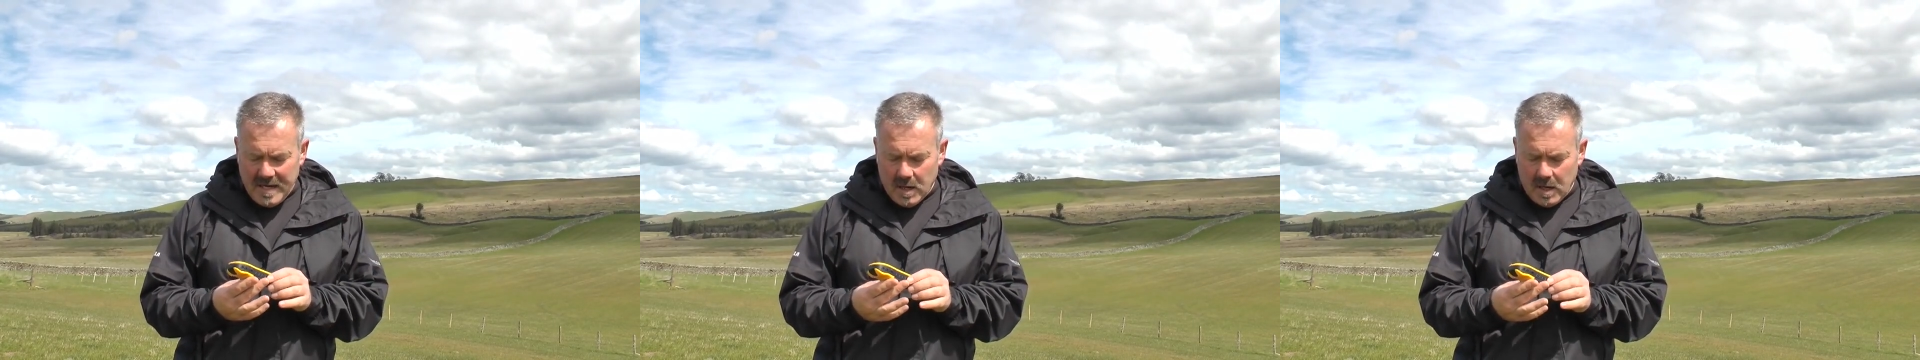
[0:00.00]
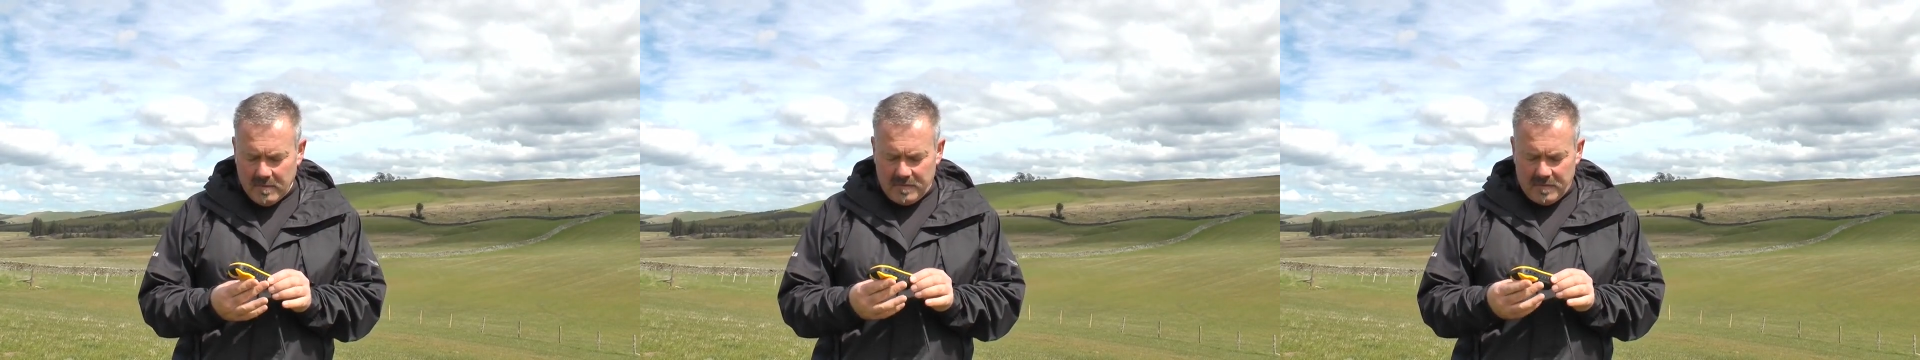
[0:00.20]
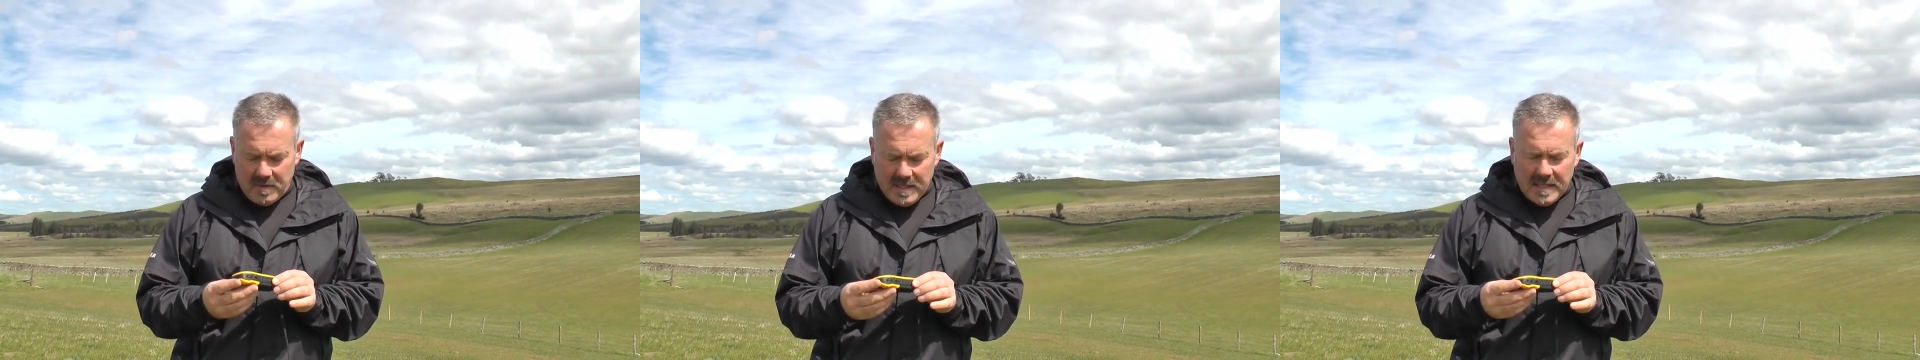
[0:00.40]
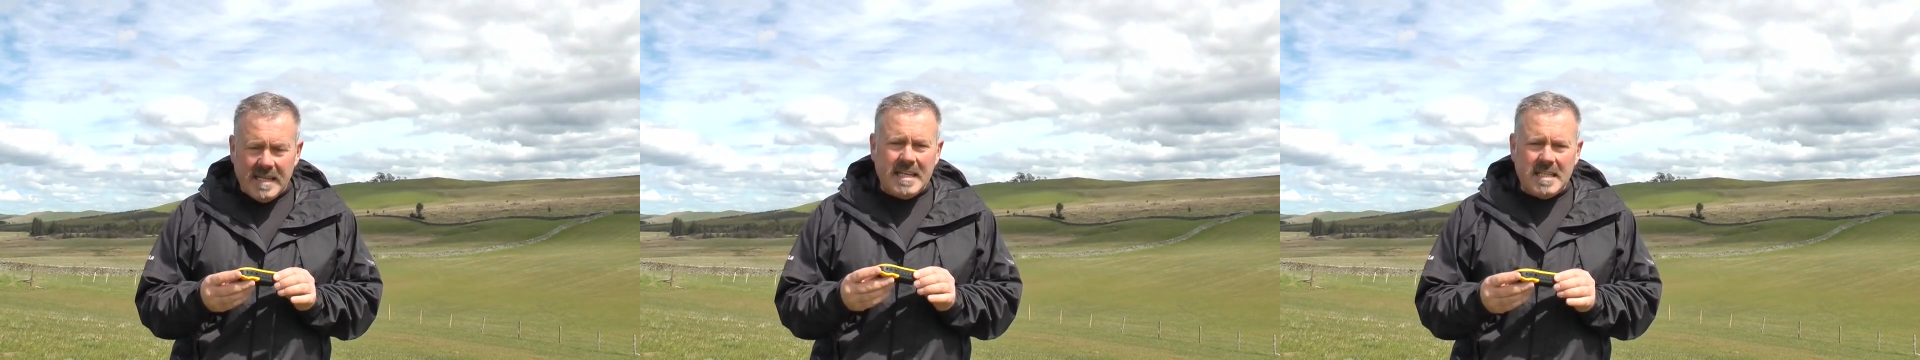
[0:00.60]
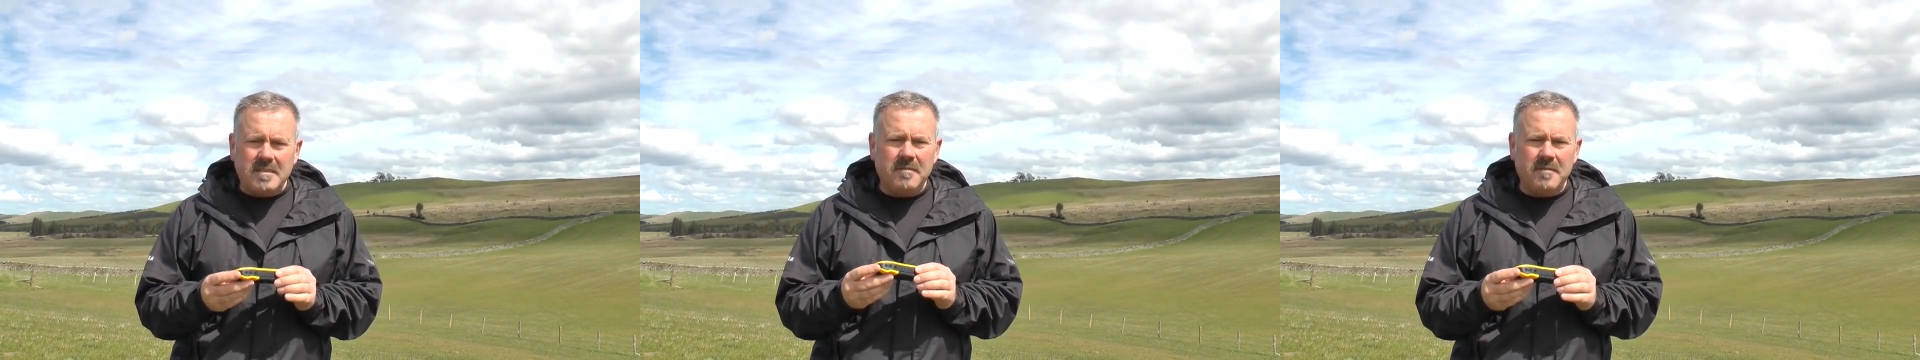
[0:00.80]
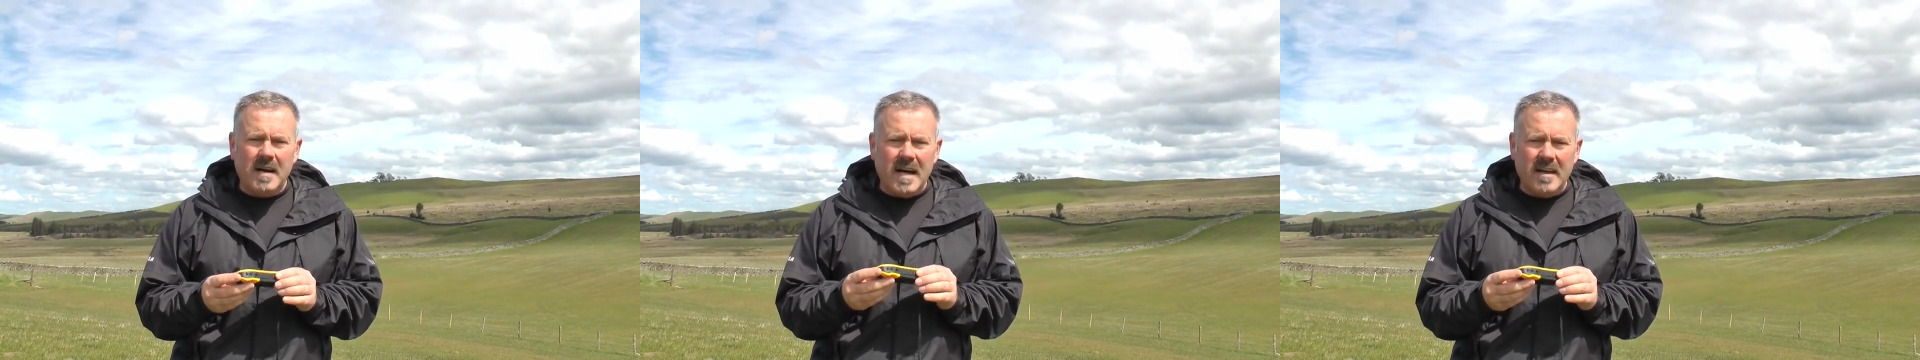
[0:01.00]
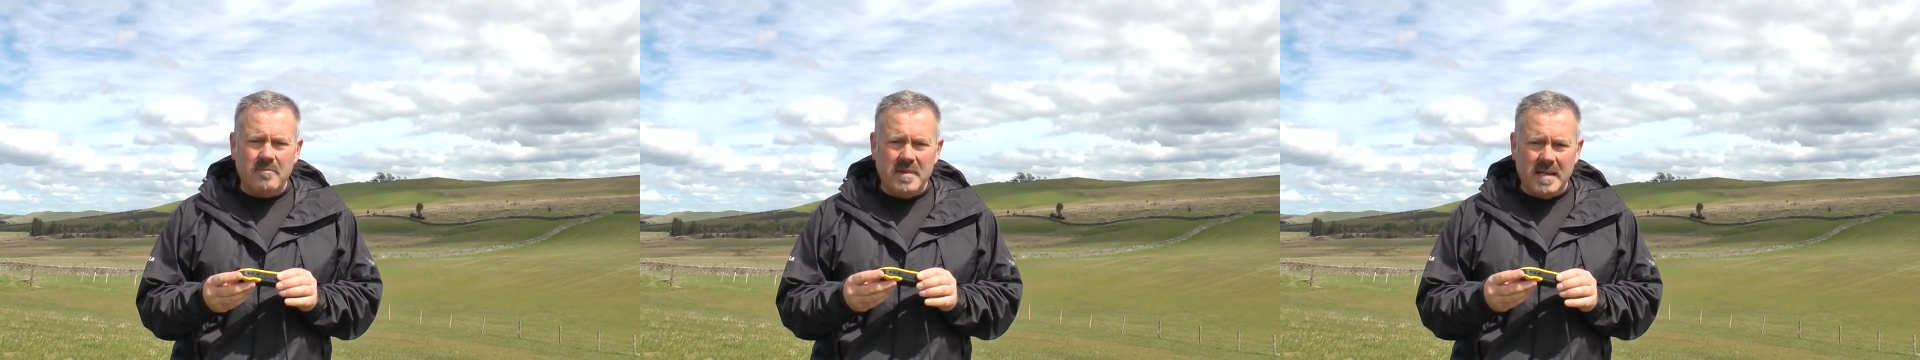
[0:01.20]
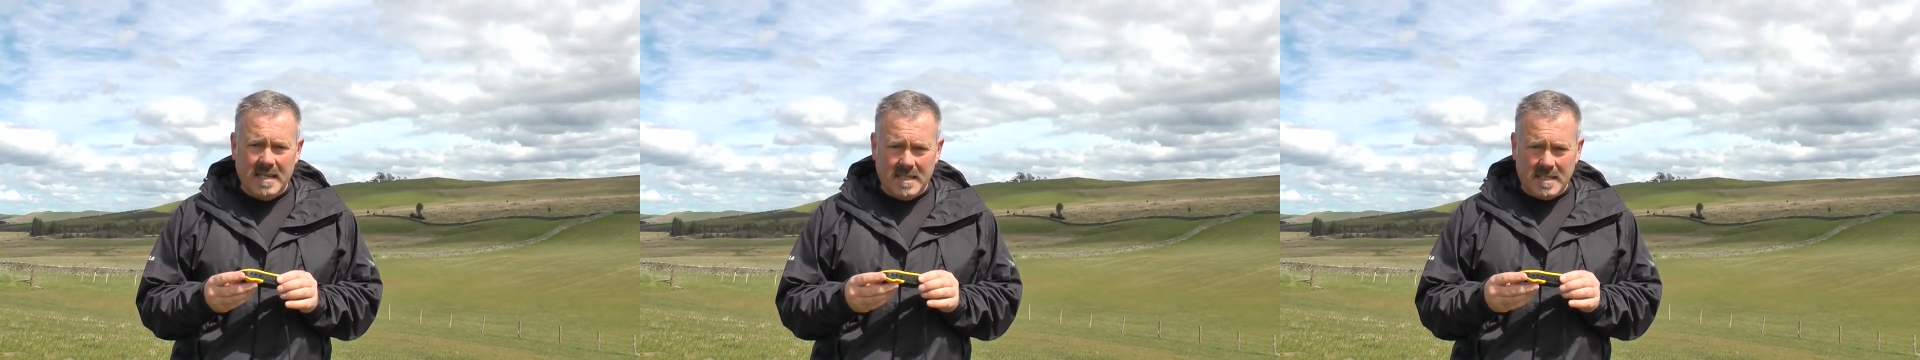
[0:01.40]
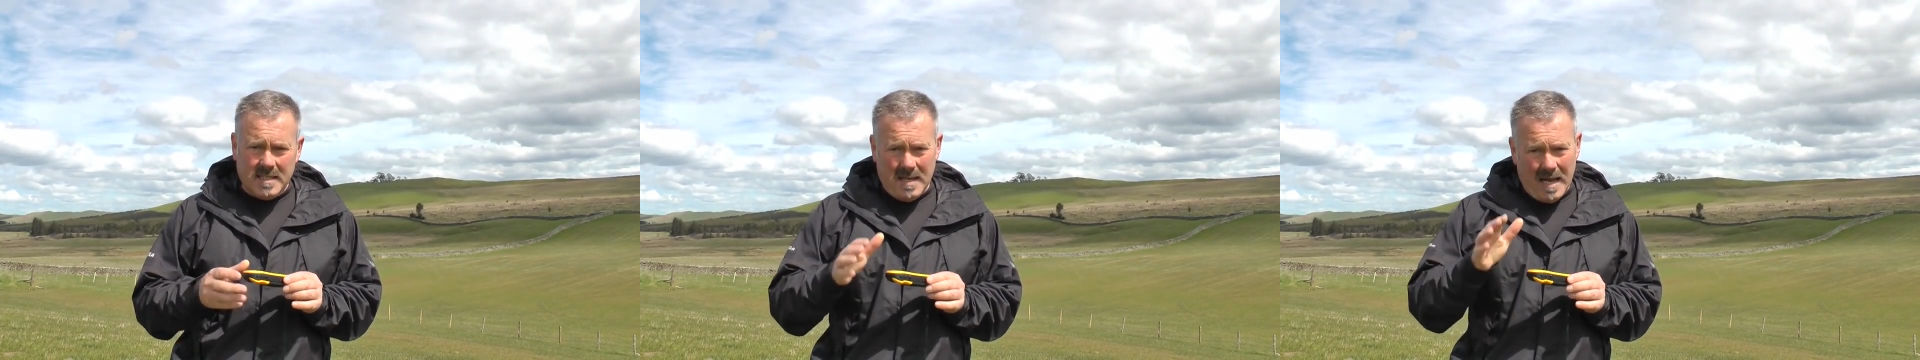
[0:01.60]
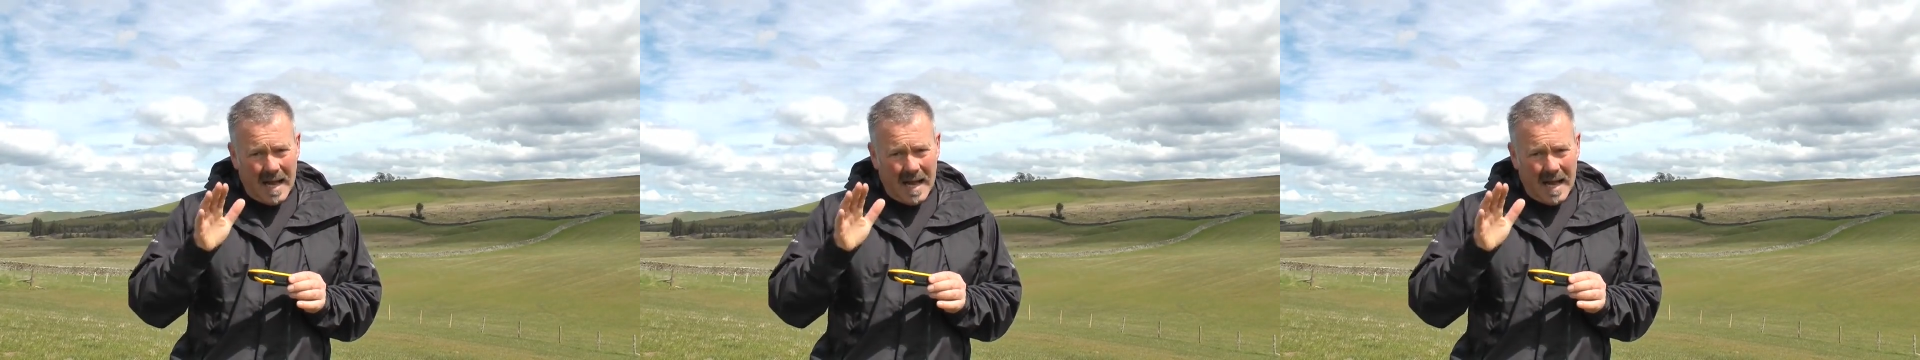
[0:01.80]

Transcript: on for at least 5 minutes,